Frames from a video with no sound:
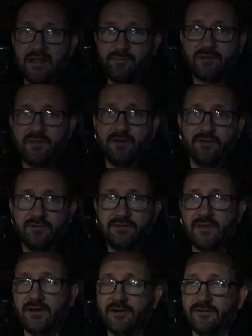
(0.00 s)
episode,
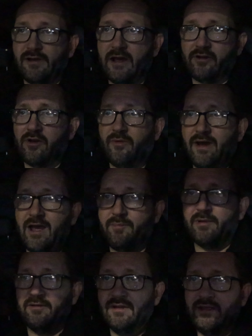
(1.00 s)
so I don't know what
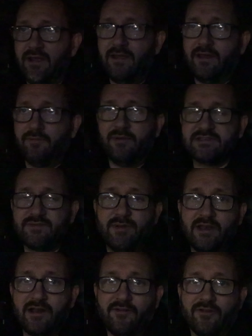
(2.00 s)
happened. Must have
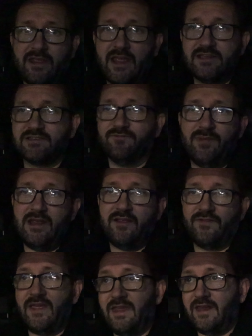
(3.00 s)
been another case of me
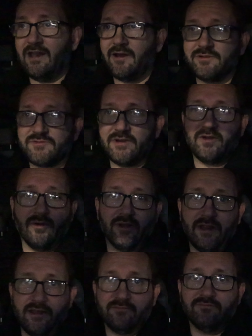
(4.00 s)
thinking I was
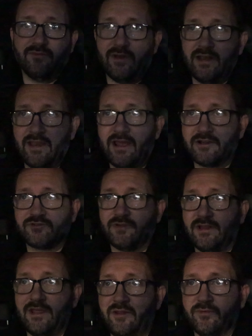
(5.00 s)
recording when
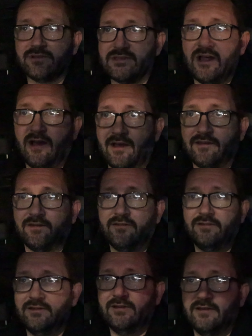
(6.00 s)
actually was not
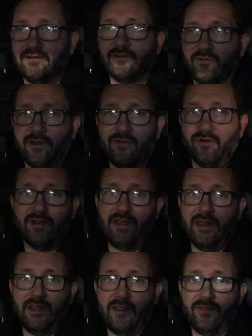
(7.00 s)
recording
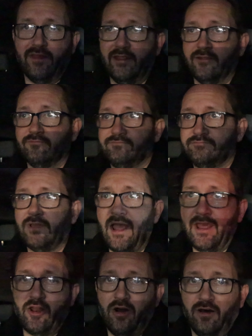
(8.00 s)
anything
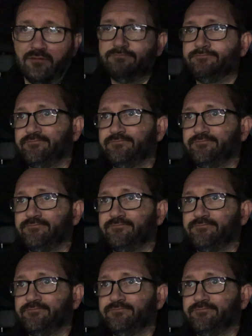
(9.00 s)
at all.